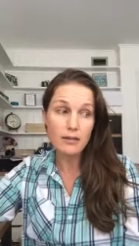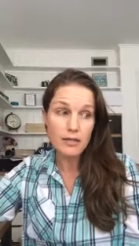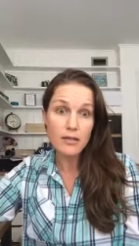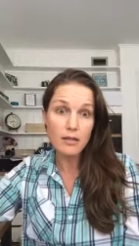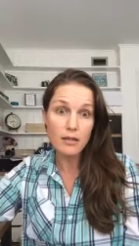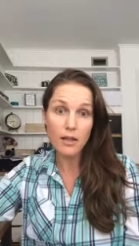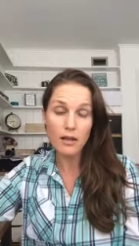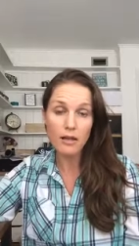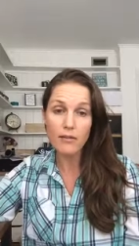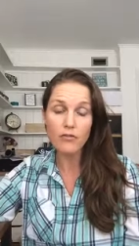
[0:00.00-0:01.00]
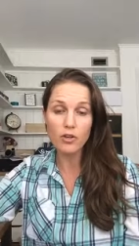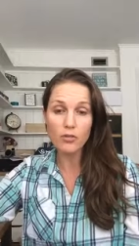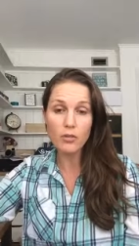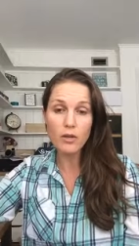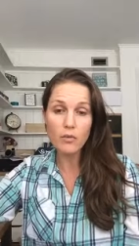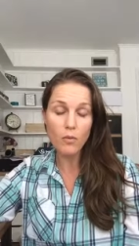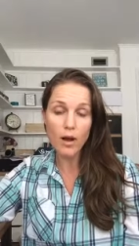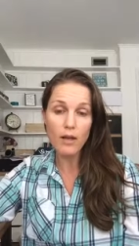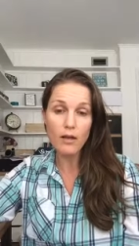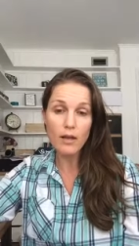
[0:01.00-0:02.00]
listen, like, if you really
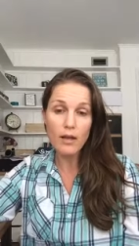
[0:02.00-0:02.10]
want